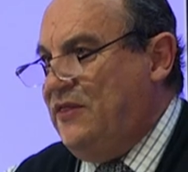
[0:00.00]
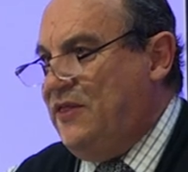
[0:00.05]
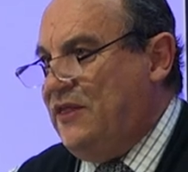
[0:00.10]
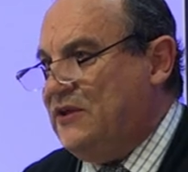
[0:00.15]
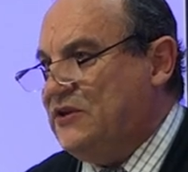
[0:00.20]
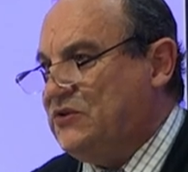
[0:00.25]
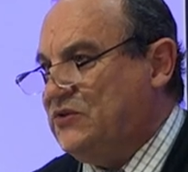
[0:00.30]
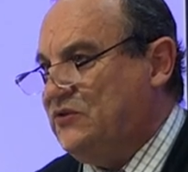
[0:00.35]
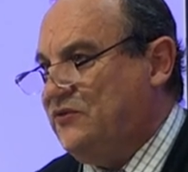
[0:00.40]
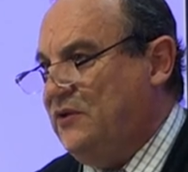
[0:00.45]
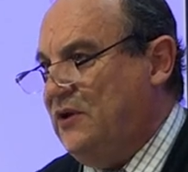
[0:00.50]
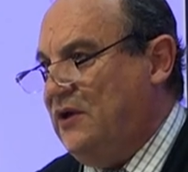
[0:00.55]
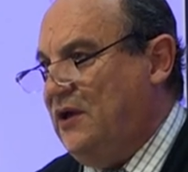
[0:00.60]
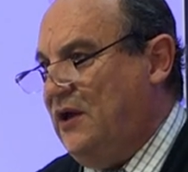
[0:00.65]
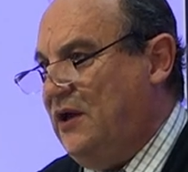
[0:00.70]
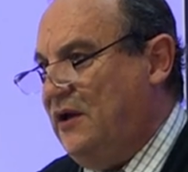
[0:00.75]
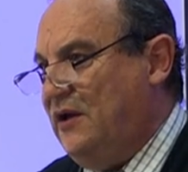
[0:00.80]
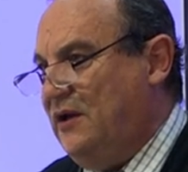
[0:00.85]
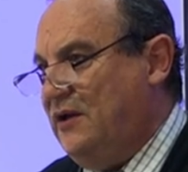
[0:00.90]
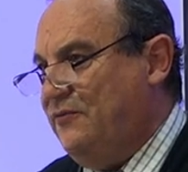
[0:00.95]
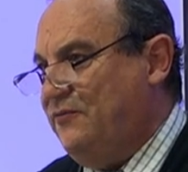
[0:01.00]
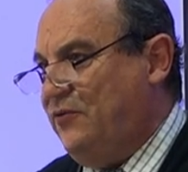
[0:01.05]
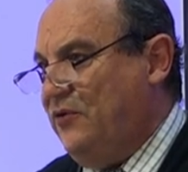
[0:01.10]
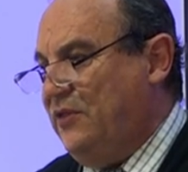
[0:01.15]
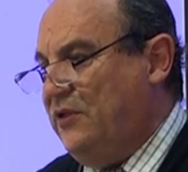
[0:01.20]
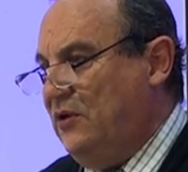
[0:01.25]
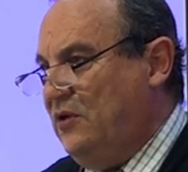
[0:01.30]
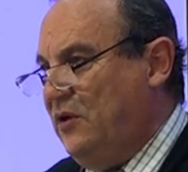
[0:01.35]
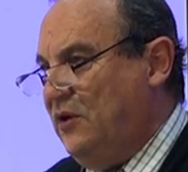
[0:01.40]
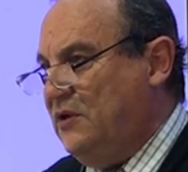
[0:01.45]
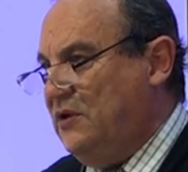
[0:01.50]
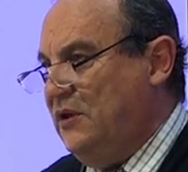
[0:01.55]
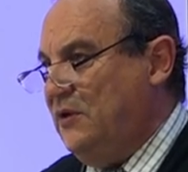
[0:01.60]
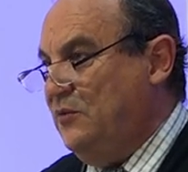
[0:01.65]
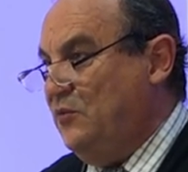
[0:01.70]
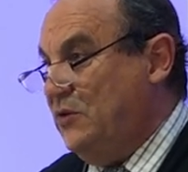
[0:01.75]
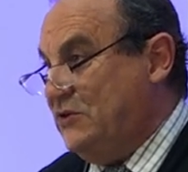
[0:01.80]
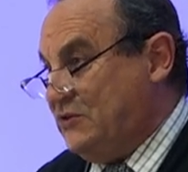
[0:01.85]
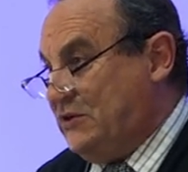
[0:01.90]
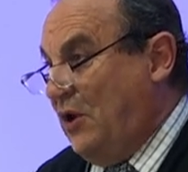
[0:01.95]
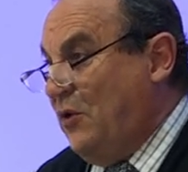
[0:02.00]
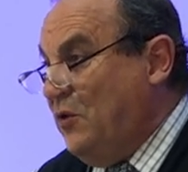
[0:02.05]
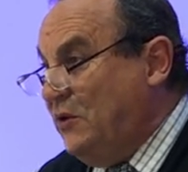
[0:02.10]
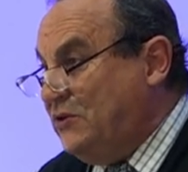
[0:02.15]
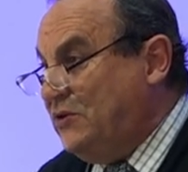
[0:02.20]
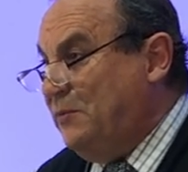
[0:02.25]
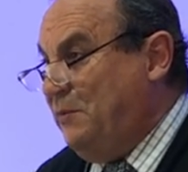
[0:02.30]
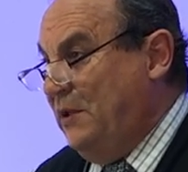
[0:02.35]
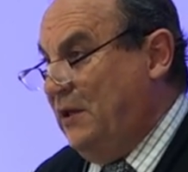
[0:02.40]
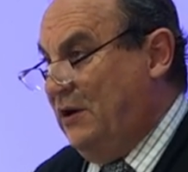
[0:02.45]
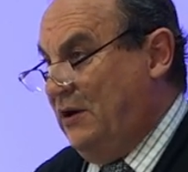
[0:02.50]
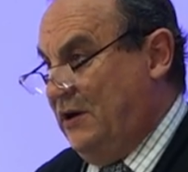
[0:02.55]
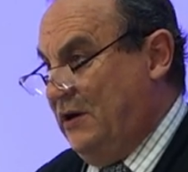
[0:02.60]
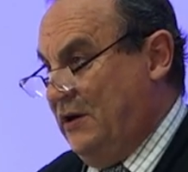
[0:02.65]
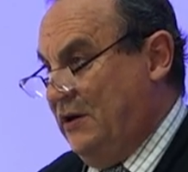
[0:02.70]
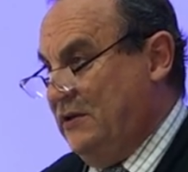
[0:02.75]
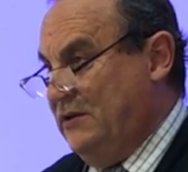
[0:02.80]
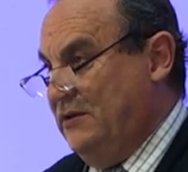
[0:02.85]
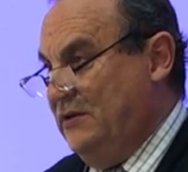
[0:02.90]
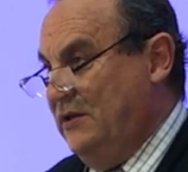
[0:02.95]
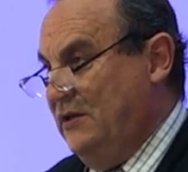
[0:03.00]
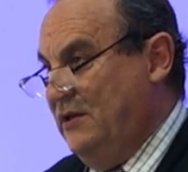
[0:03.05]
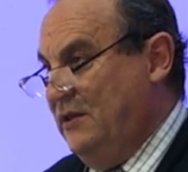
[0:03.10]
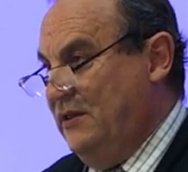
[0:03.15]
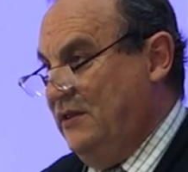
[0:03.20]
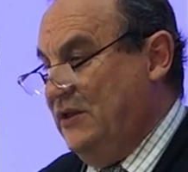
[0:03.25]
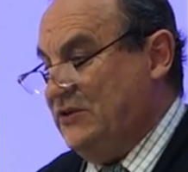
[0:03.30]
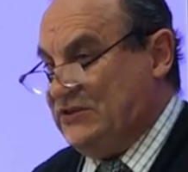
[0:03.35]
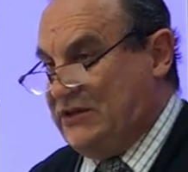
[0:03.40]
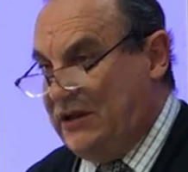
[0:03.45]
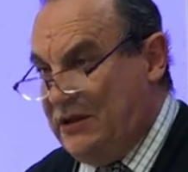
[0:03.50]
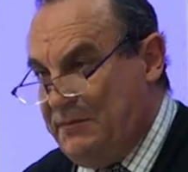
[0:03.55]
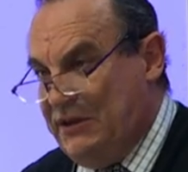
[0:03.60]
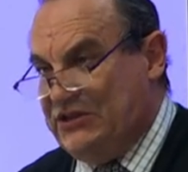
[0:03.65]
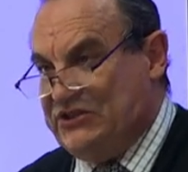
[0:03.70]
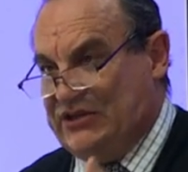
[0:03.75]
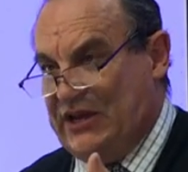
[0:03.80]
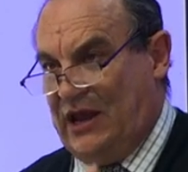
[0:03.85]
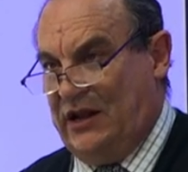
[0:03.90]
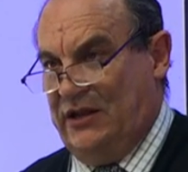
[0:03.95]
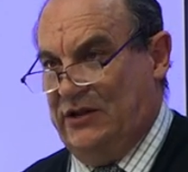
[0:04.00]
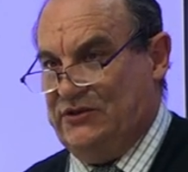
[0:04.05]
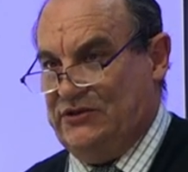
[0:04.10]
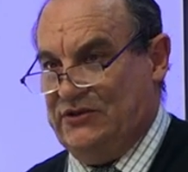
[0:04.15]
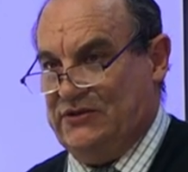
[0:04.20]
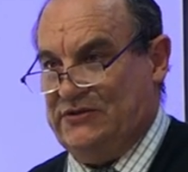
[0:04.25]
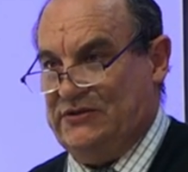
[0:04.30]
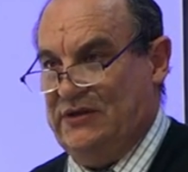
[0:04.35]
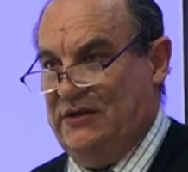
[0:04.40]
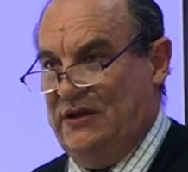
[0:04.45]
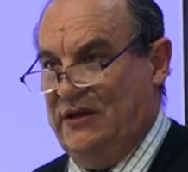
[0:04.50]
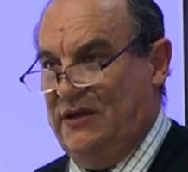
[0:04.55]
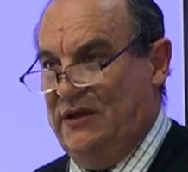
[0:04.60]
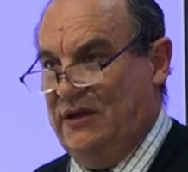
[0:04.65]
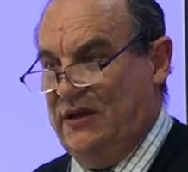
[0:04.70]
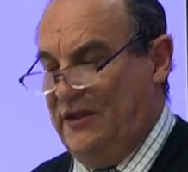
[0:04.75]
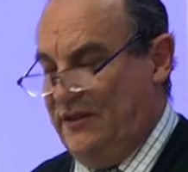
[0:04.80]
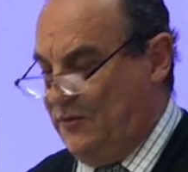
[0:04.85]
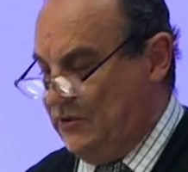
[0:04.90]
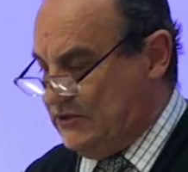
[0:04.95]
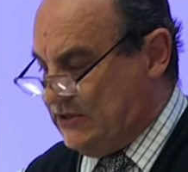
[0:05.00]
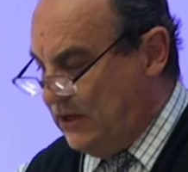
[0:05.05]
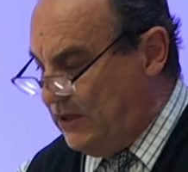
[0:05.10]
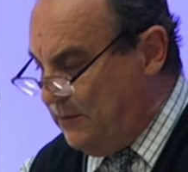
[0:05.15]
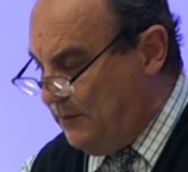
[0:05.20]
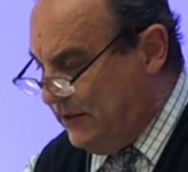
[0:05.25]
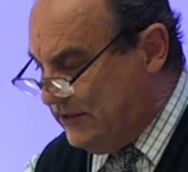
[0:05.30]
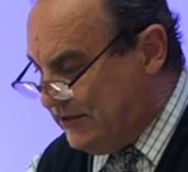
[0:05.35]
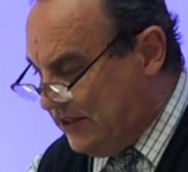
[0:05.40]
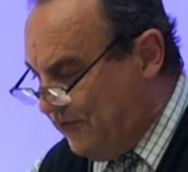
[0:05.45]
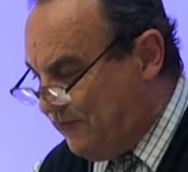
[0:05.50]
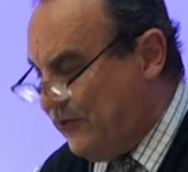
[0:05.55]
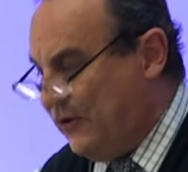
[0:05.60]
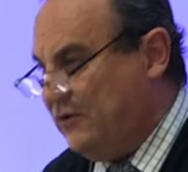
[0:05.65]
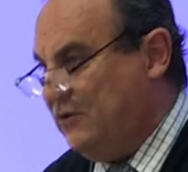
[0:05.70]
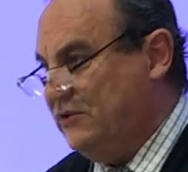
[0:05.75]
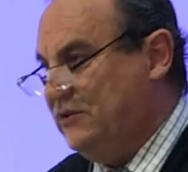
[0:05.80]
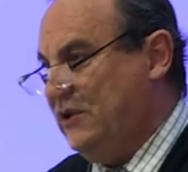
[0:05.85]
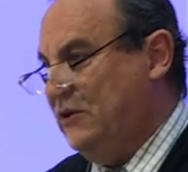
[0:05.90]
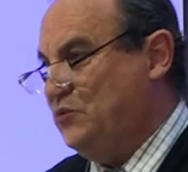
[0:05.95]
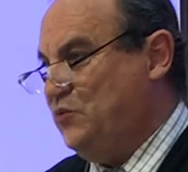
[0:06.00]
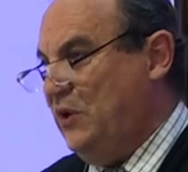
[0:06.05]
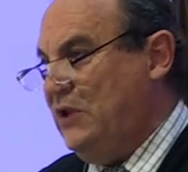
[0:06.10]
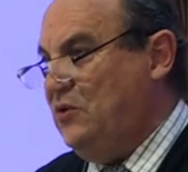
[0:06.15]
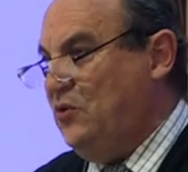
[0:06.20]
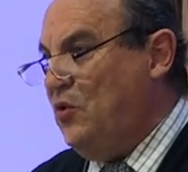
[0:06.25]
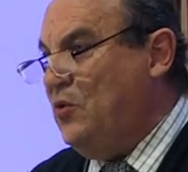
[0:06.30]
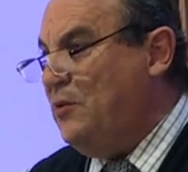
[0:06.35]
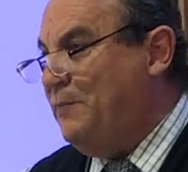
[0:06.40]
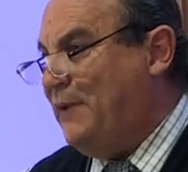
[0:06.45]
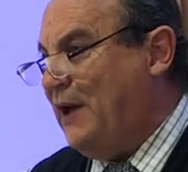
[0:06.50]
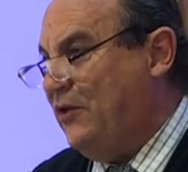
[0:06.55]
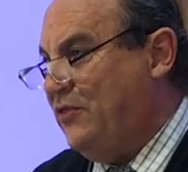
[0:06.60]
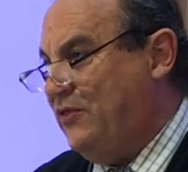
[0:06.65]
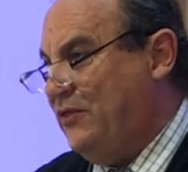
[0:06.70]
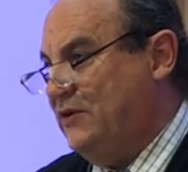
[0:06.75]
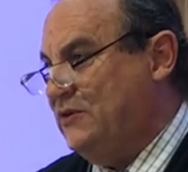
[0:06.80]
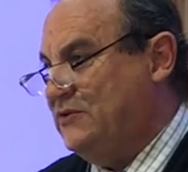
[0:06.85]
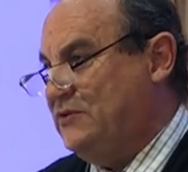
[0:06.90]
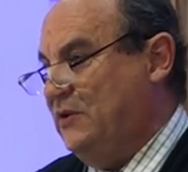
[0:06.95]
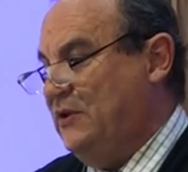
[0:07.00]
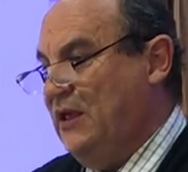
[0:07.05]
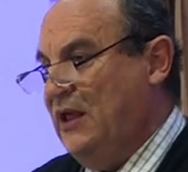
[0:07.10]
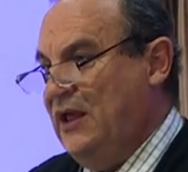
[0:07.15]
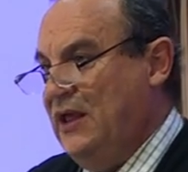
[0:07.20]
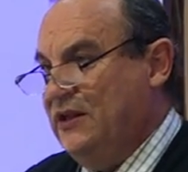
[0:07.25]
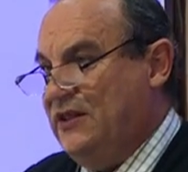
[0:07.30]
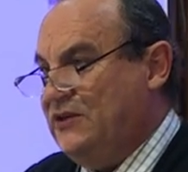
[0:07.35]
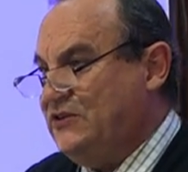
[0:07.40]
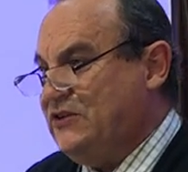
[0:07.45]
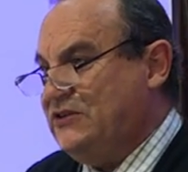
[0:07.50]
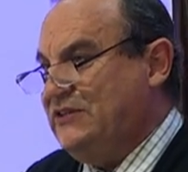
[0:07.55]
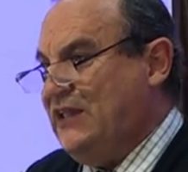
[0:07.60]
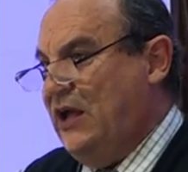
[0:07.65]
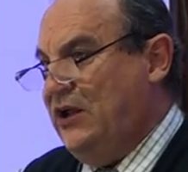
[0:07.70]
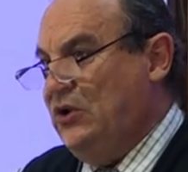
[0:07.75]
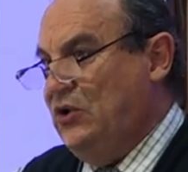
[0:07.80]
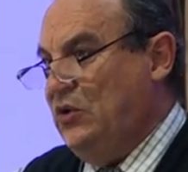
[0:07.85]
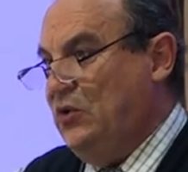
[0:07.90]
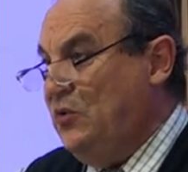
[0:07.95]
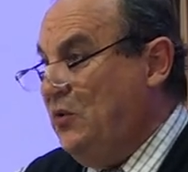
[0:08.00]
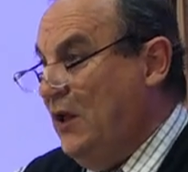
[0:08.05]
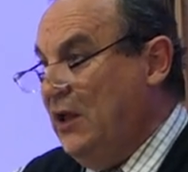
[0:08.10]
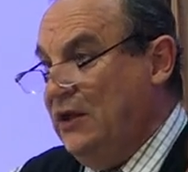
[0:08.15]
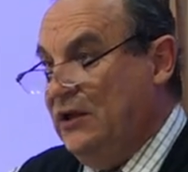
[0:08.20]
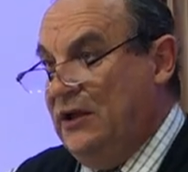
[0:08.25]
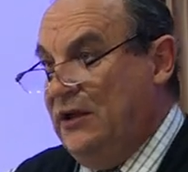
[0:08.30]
this uh, for the Lord was going to be hard. There's going to be challenges. There was going to be difficulties. We knew about this. This is not new.